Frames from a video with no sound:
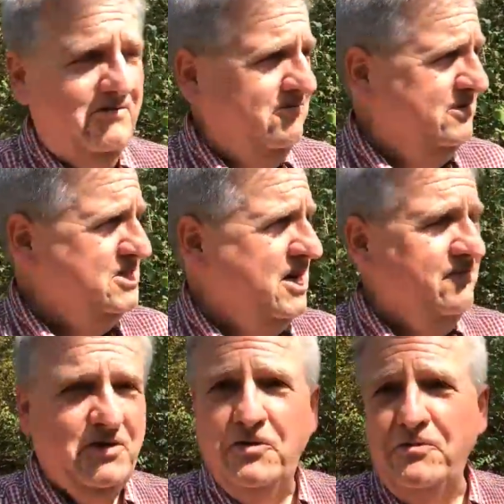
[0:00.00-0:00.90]

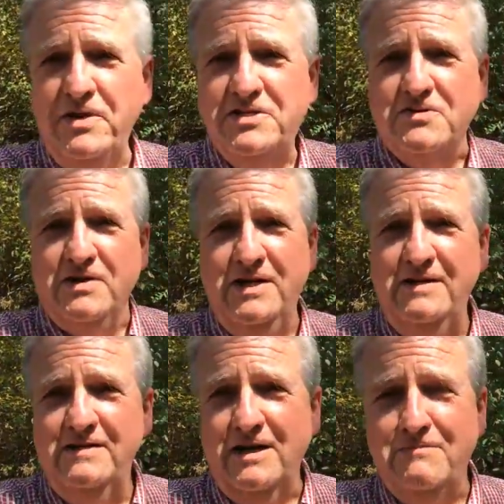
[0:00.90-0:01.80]
resolve the whole mystery
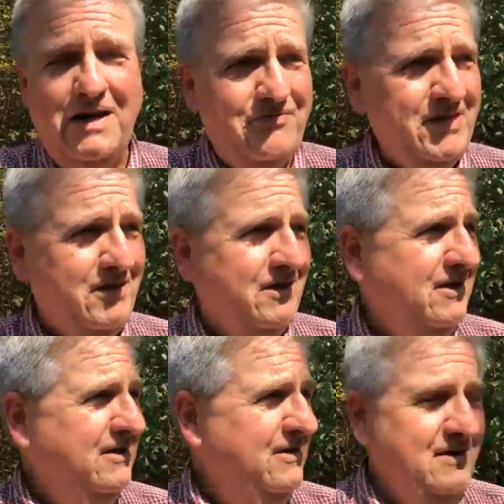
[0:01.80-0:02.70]
about the
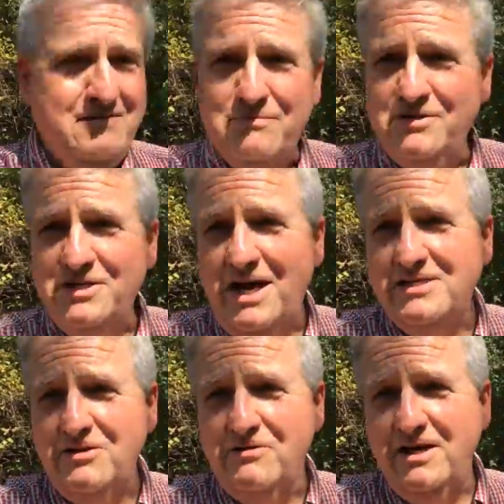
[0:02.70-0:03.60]

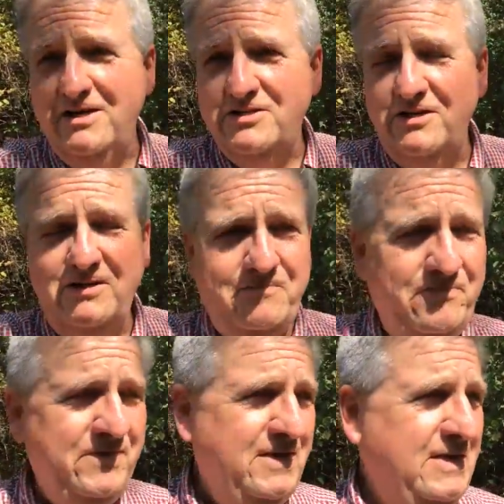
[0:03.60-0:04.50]
precise location
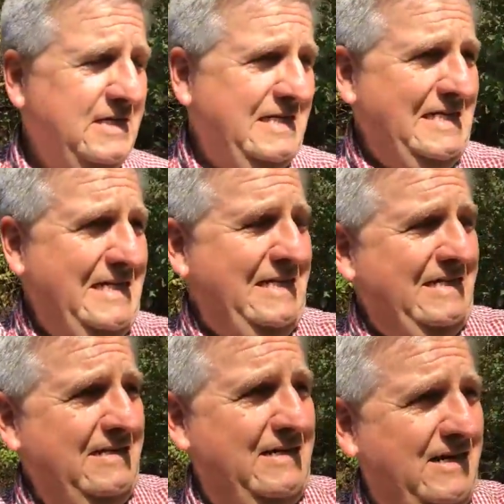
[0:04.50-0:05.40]

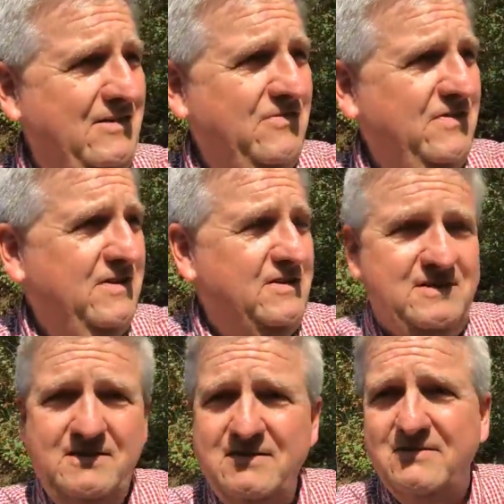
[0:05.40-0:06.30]
of
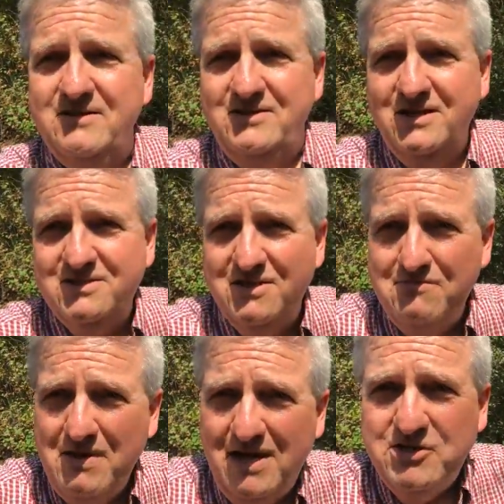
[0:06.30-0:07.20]
the
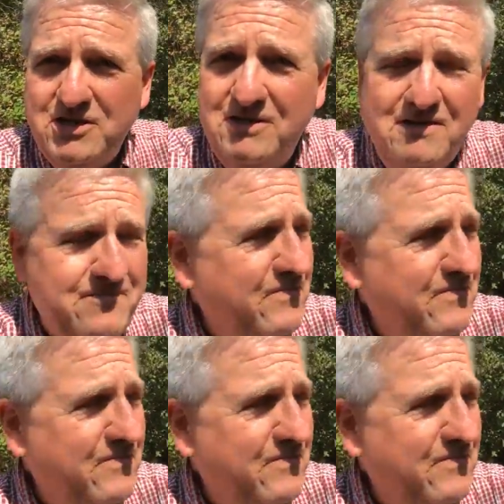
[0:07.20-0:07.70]
Dixon Mansion.